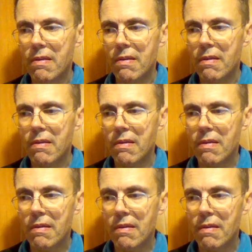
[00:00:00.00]

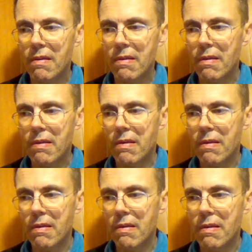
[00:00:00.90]

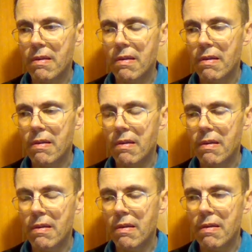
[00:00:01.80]

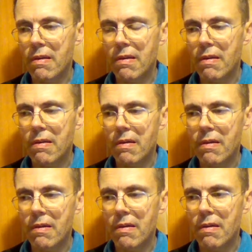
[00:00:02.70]

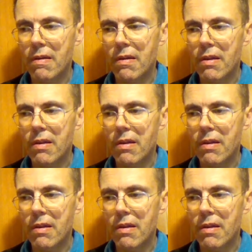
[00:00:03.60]
No one is speaking in this clip.